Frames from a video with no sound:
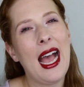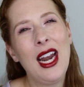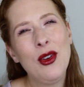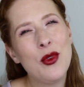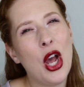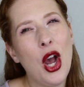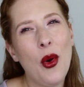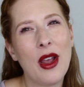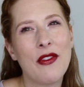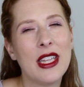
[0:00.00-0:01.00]
I don't know,
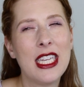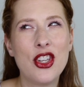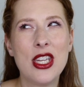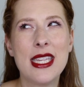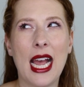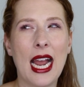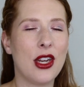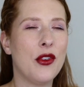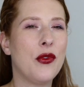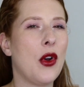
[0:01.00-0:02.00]
I feel like she's kind
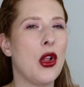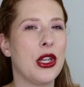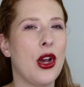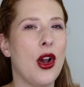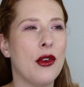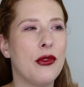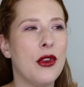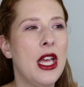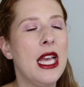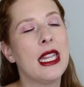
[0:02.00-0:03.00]
of fallen off.
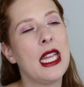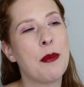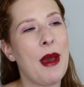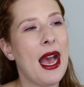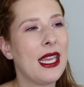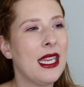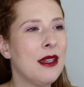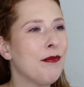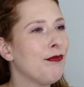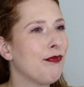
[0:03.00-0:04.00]
Like back
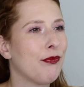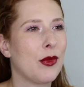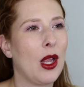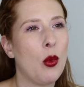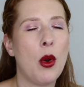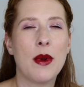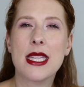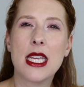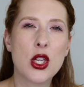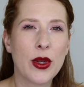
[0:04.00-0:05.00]
in what was
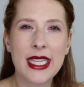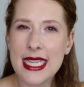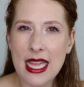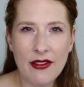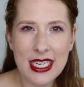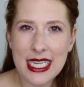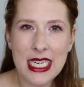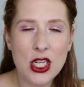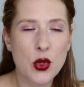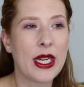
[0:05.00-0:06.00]
it,
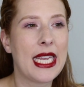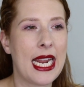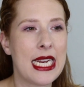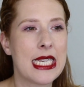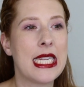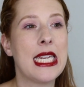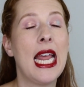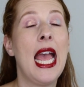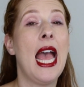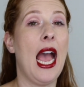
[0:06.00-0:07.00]
2017, 2018,
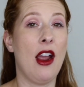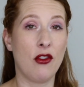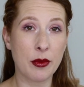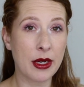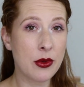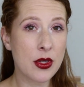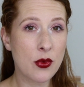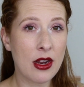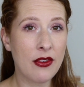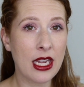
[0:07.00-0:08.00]
everybody was
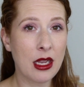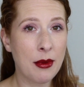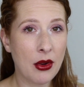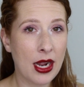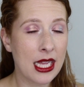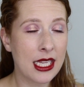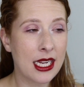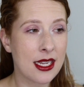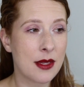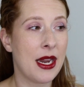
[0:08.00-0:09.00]
raving about Kylie
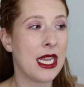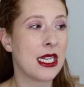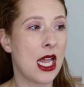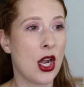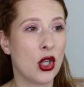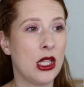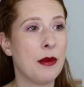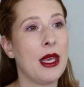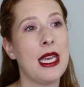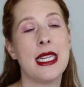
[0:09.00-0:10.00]
Cosmetics and her
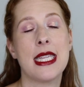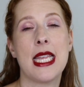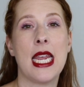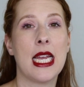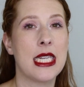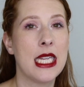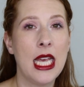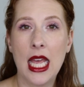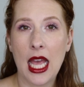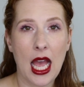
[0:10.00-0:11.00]
lip kits and
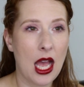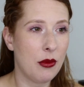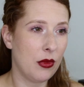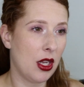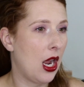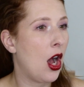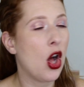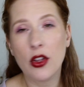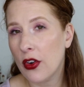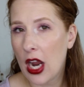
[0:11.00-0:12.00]
uh,
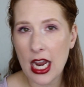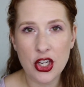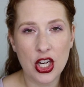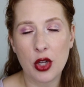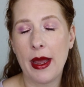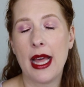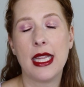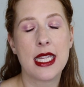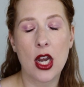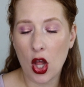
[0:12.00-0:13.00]
all of her eyeshadow
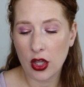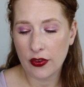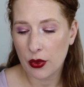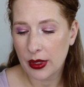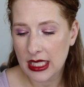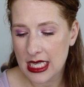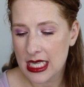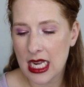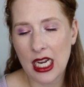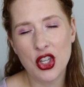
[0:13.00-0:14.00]
palettes and all of her
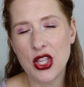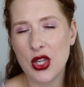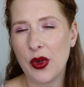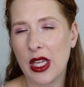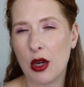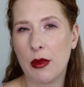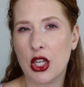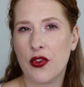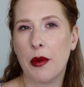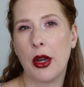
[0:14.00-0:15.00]
releases, and I just don't hear
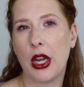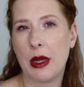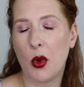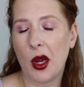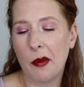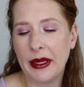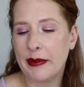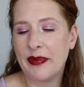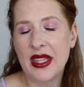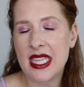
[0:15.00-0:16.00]
much from her anymore, but
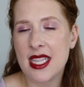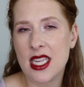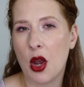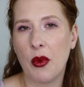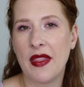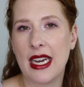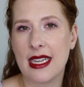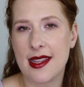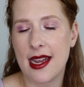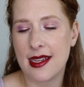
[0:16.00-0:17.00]
this is not one that
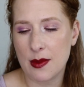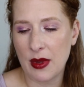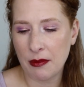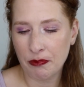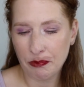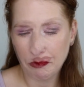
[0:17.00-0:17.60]
excites me.